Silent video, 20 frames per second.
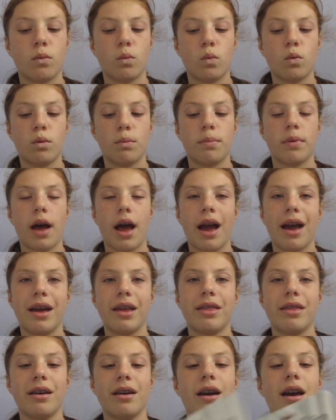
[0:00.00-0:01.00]
whoop, I
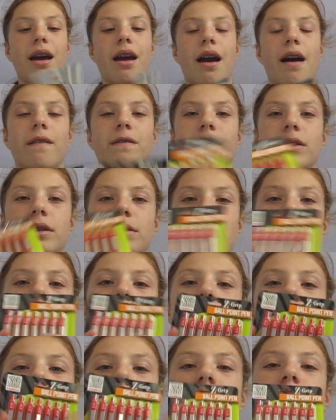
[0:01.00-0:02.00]
think I have these
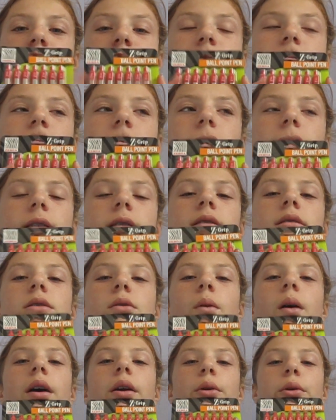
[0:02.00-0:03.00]
pens,
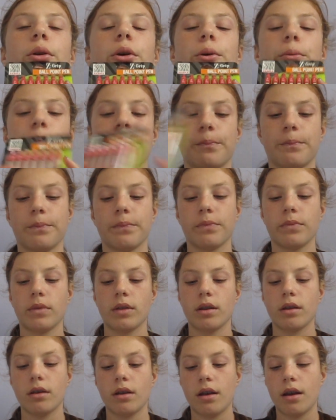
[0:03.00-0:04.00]
so I don't
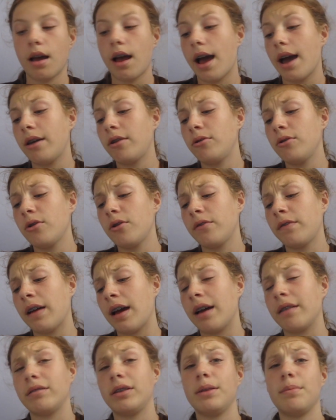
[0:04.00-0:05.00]
know. I don't know if I
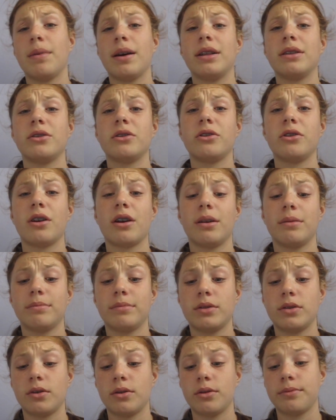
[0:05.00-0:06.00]
have any pens or not,
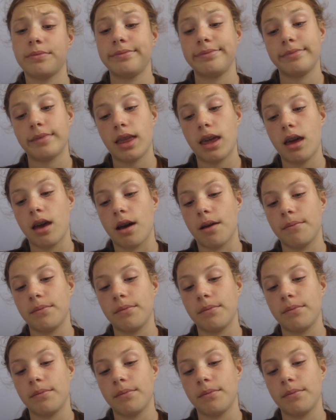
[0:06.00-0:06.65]
so yeah.